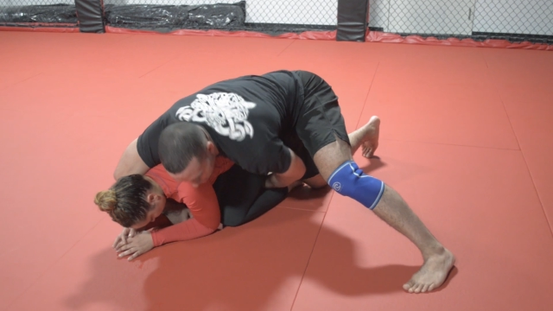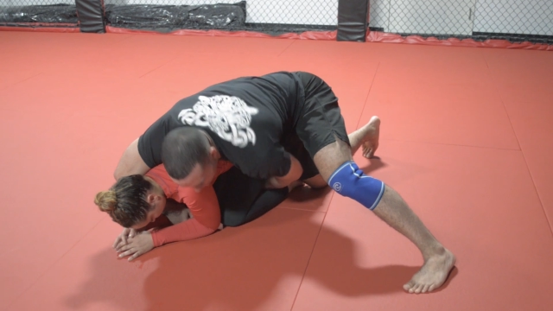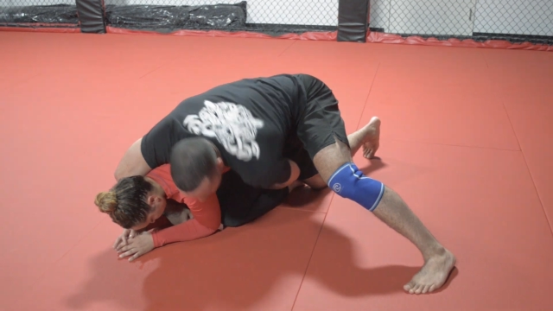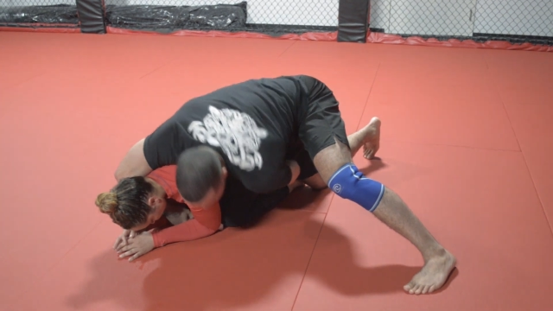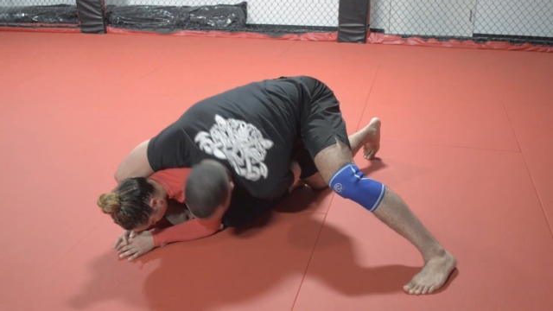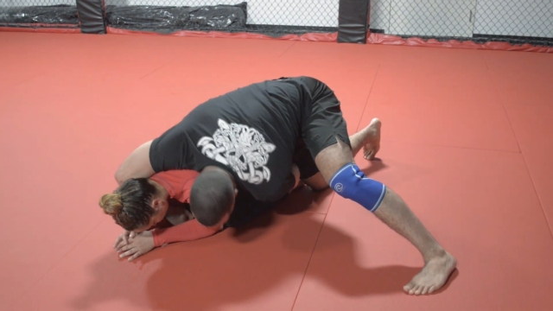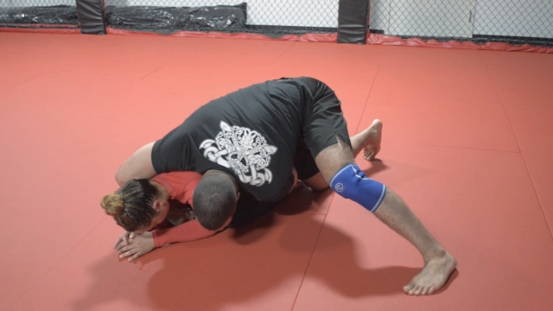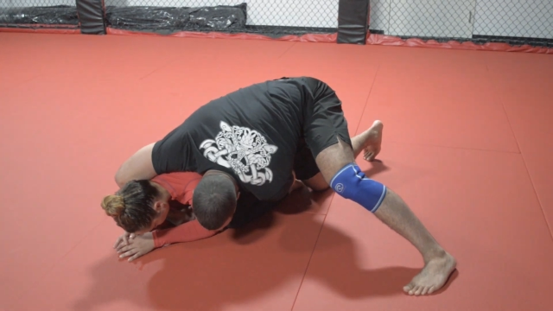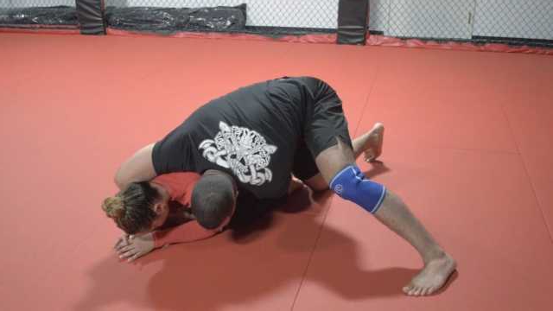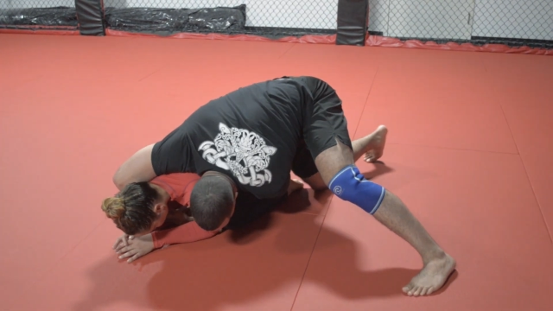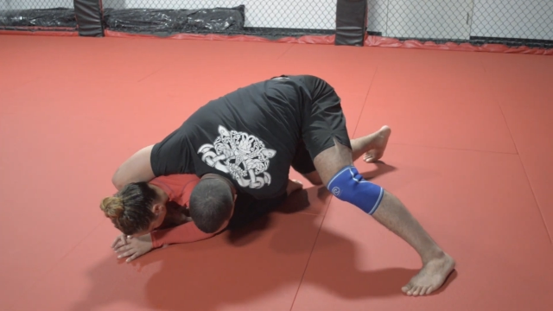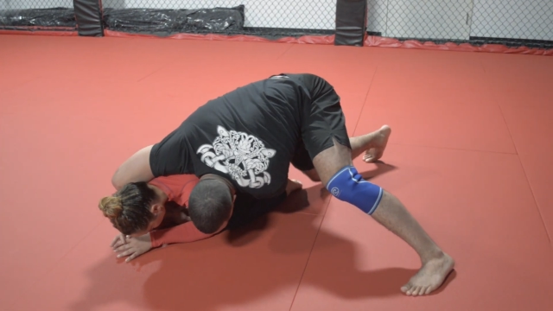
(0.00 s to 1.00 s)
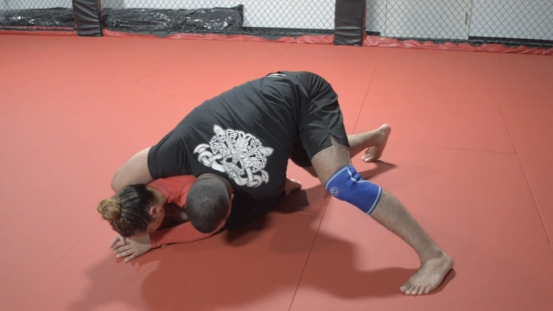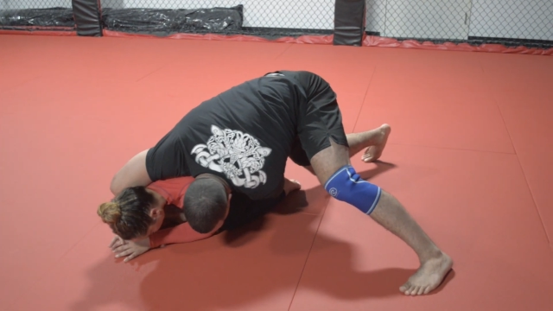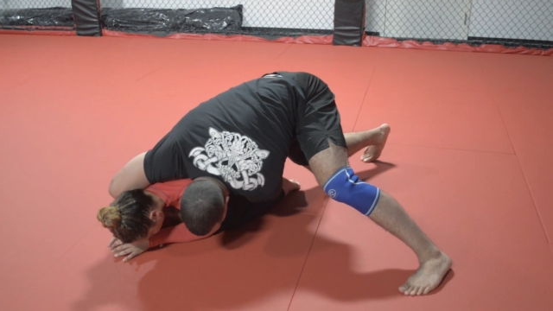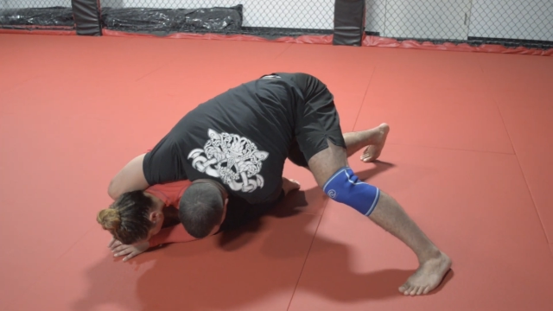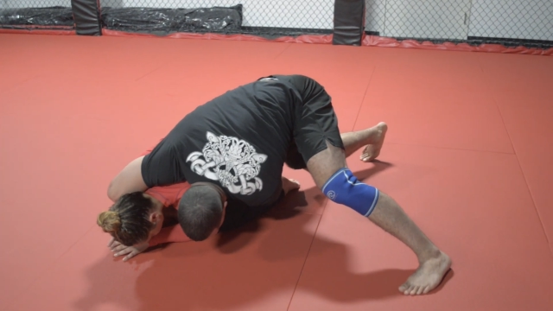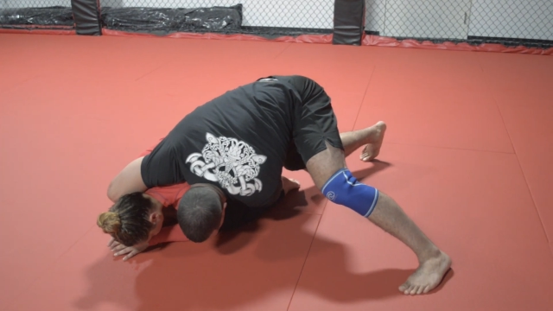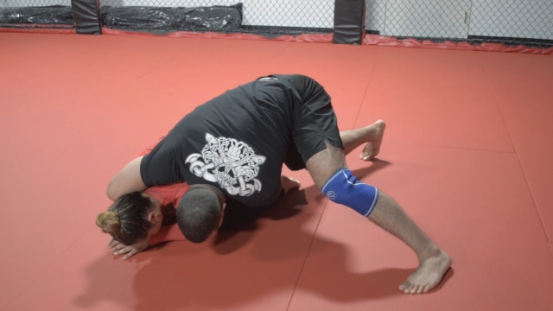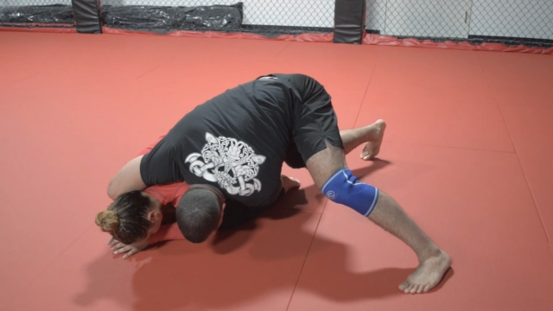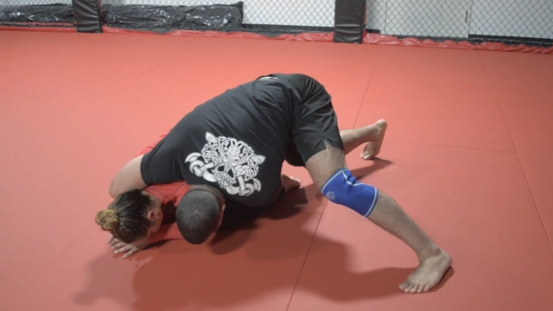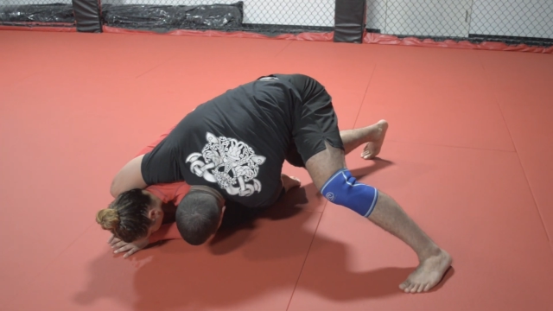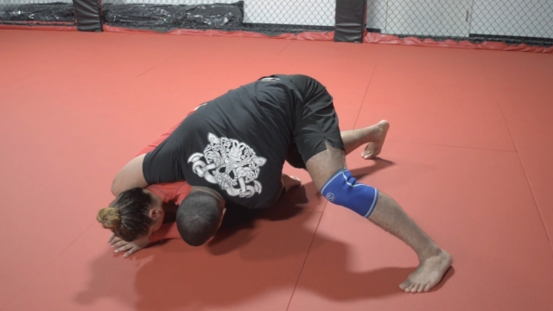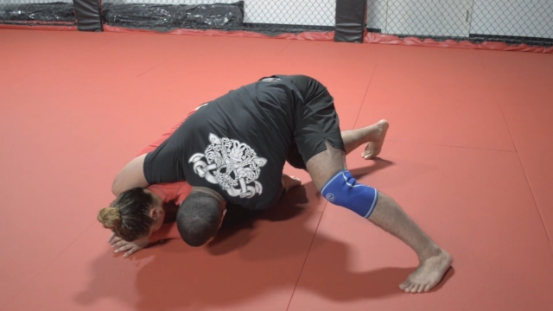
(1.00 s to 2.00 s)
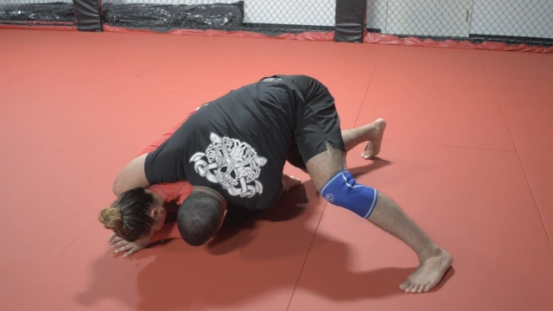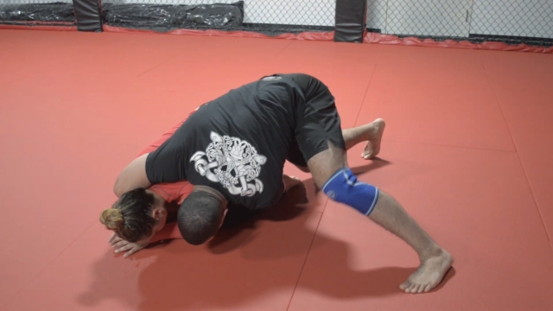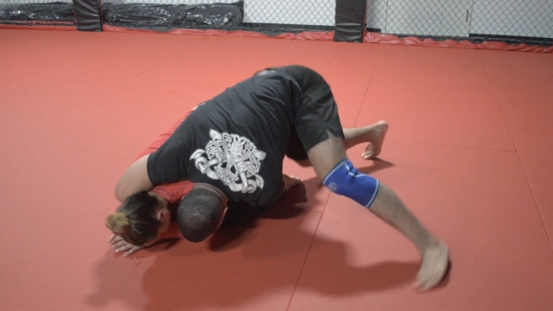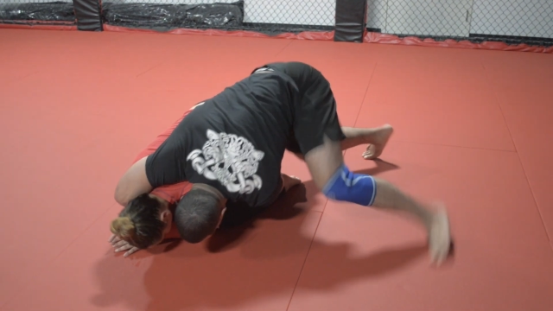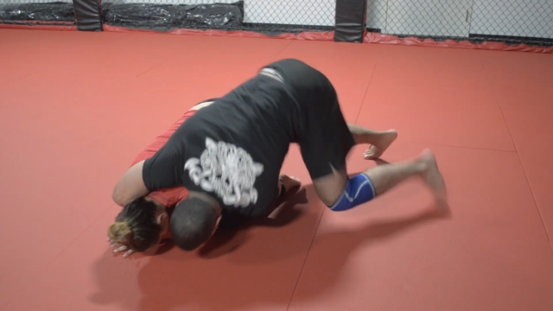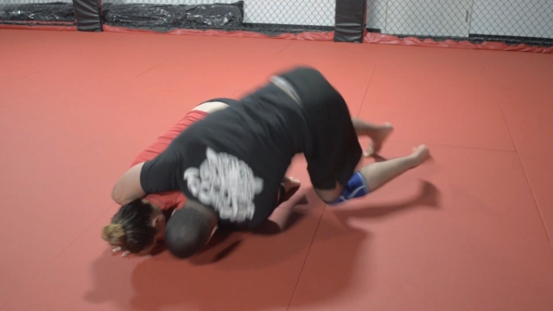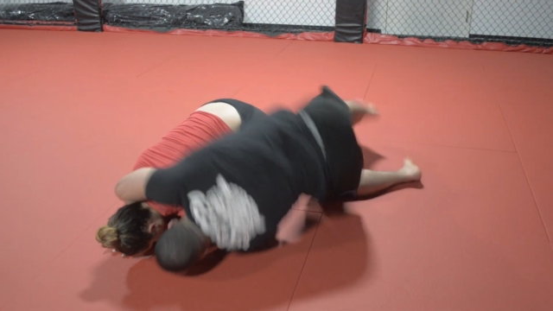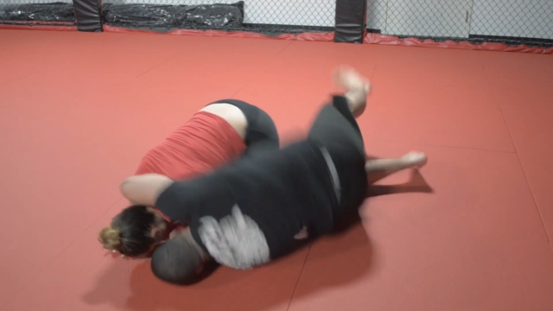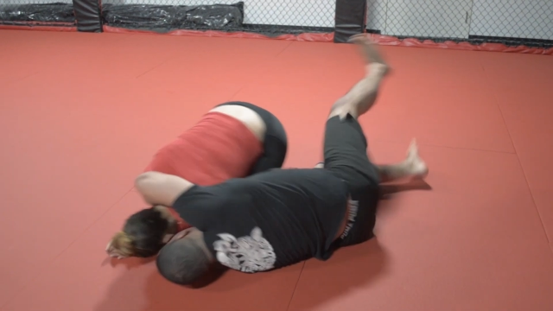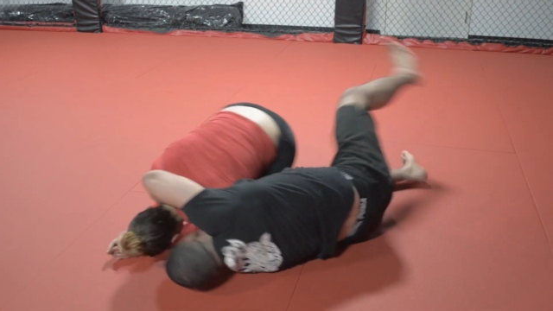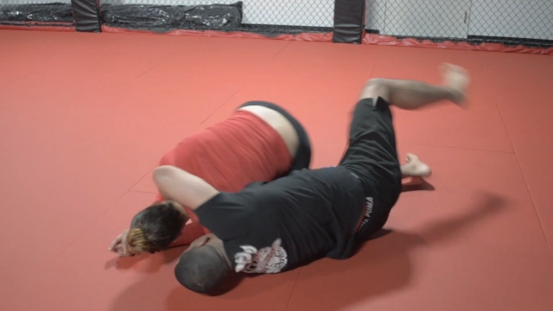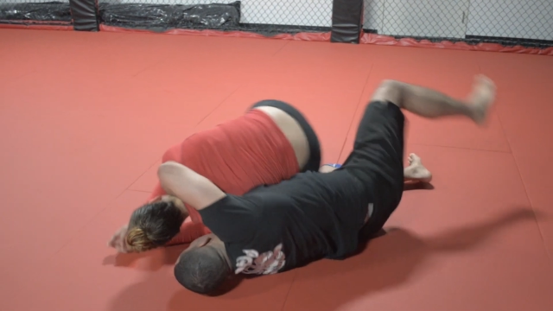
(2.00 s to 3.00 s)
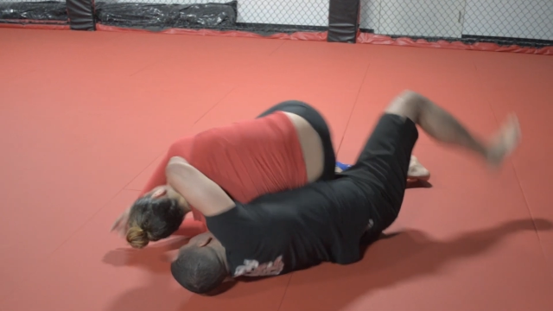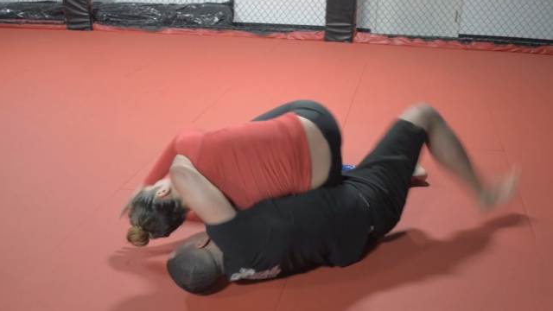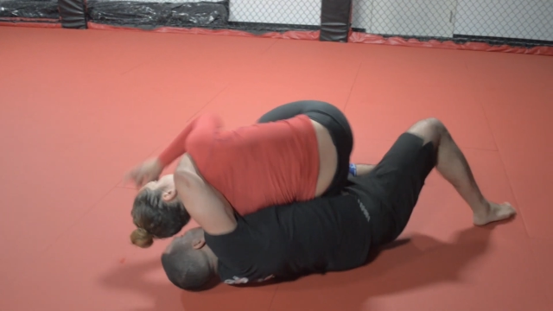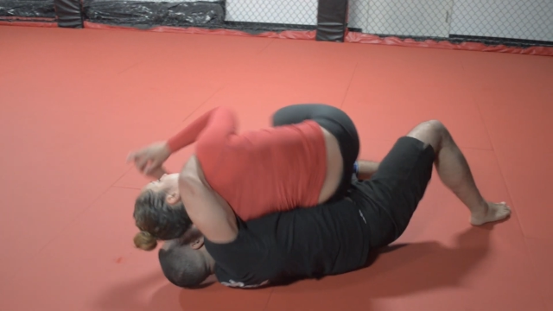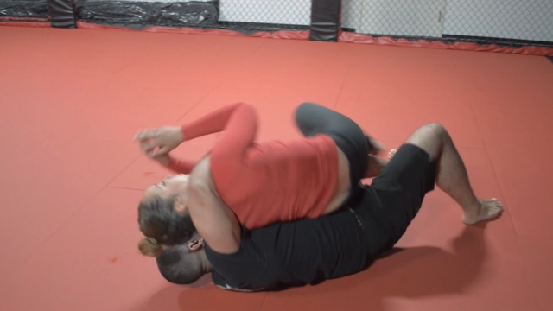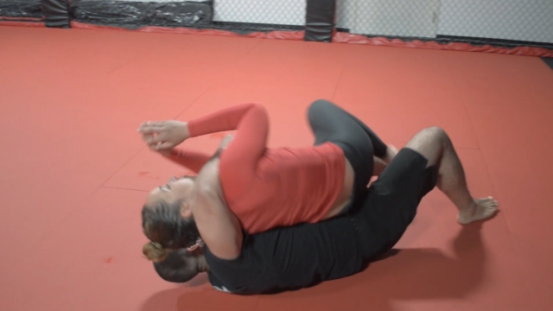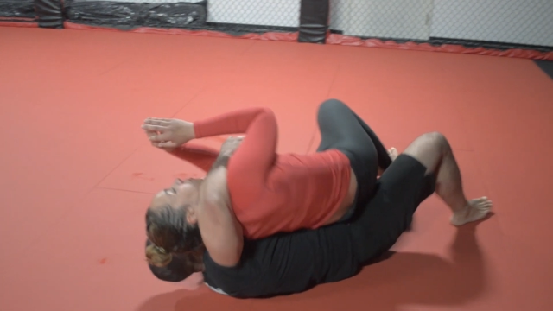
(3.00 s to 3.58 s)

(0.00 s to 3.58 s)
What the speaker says: (no speaker visible)